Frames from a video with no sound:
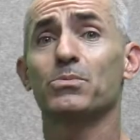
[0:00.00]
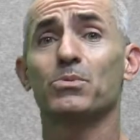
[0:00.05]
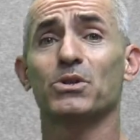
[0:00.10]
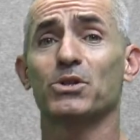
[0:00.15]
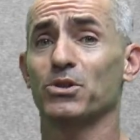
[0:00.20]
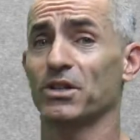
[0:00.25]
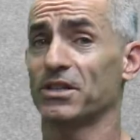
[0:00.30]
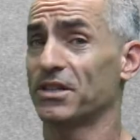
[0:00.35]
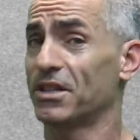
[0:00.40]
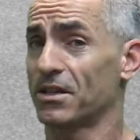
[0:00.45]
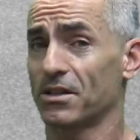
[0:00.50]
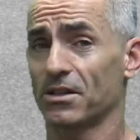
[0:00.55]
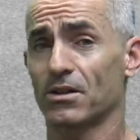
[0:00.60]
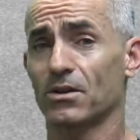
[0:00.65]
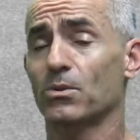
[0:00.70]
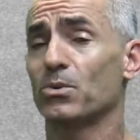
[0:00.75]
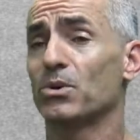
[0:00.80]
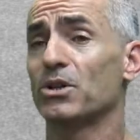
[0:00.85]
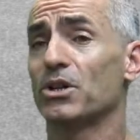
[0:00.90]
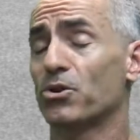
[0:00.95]
which did
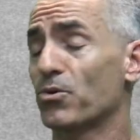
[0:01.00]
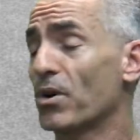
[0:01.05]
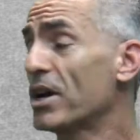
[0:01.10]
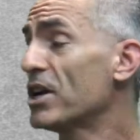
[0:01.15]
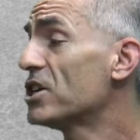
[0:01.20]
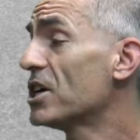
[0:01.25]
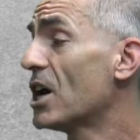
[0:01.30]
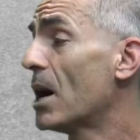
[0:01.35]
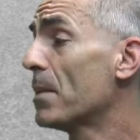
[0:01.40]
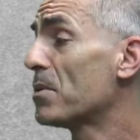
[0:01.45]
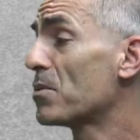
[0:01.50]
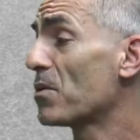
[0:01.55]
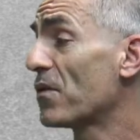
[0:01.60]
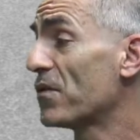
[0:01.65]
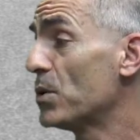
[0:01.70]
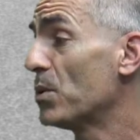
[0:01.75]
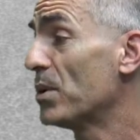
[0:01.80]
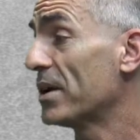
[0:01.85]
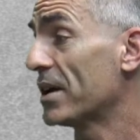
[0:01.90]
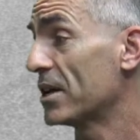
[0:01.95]
a great job in
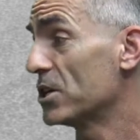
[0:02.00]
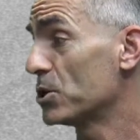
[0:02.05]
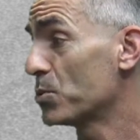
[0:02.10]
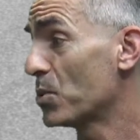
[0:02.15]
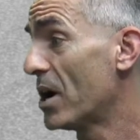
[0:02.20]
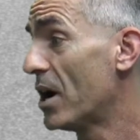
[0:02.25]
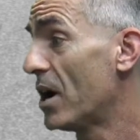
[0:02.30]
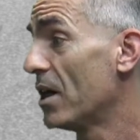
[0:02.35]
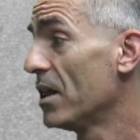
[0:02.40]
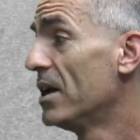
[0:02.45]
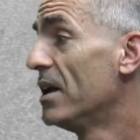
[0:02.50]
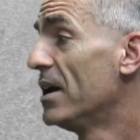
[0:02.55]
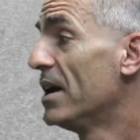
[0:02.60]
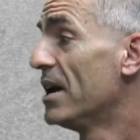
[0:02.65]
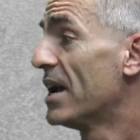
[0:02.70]
reviewing as well,